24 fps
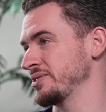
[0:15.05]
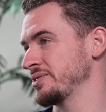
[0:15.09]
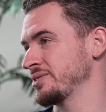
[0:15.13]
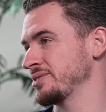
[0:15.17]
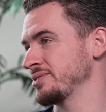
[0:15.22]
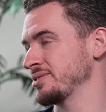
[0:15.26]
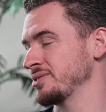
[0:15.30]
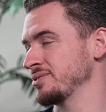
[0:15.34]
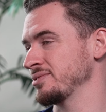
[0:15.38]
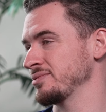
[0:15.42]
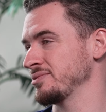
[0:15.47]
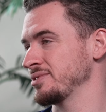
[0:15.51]

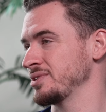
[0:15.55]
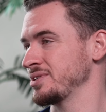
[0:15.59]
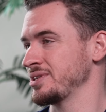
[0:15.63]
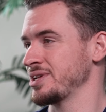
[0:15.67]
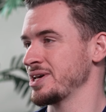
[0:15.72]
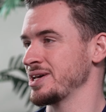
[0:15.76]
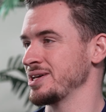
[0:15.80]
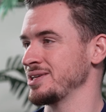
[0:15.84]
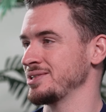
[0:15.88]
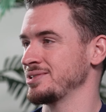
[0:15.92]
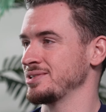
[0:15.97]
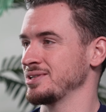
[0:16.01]
So the
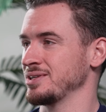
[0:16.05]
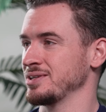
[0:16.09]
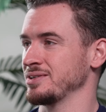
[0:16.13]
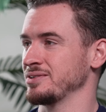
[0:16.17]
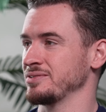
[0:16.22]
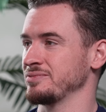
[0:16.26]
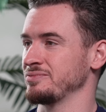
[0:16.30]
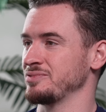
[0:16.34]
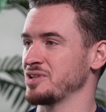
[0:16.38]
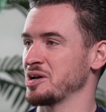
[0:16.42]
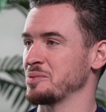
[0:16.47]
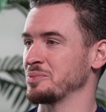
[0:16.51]
days
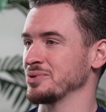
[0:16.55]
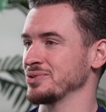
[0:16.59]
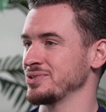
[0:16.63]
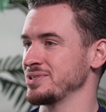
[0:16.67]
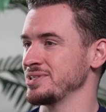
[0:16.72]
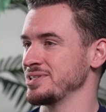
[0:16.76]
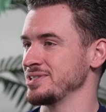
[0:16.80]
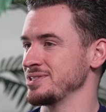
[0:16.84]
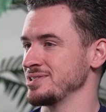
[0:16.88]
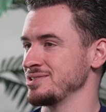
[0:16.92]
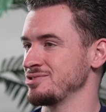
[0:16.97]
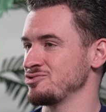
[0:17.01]
of double
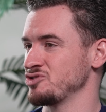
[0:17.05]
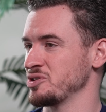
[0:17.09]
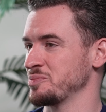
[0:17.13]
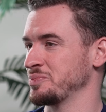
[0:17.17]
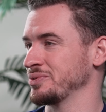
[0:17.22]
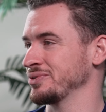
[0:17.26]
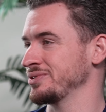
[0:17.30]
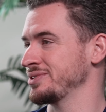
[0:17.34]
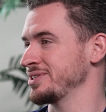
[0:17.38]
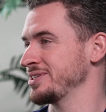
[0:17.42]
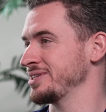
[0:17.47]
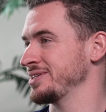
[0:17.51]
D,
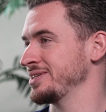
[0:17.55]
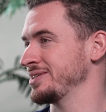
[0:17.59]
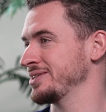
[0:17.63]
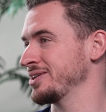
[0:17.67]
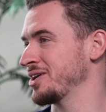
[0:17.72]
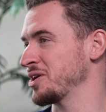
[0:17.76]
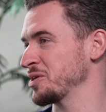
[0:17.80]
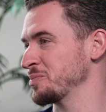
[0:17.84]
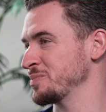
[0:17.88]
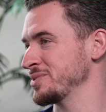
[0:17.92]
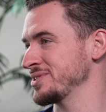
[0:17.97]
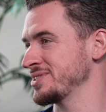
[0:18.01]
triple D
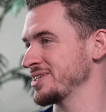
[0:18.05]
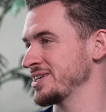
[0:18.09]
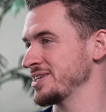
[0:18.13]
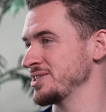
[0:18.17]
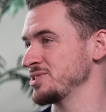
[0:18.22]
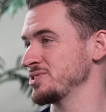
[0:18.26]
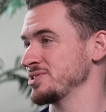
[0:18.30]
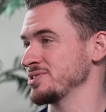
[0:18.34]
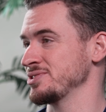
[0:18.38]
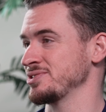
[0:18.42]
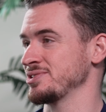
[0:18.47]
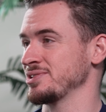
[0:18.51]

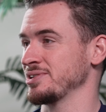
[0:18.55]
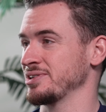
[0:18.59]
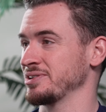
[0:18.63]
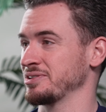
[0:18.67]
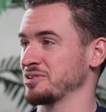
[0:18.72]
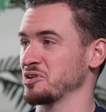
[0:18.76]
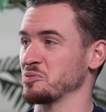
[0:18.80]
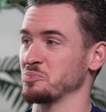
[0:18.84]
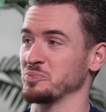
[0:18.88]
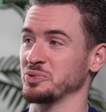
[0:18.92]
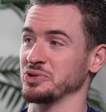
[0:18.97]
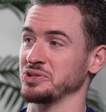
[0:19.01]
augmentations are
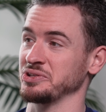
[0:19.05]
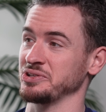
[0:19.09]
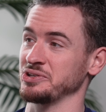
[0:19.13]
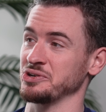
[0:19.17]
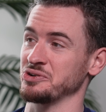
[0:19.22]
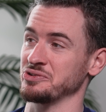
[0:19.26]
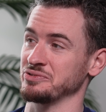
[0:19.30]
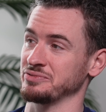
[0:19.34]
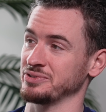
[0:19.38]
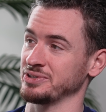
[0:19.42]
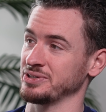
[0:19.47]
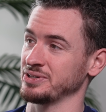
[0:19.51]
completely
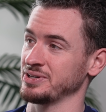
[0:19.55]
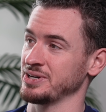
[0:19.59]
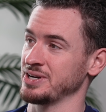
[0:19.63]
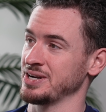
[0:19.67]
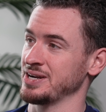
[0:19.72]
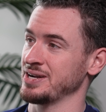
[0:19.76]
over.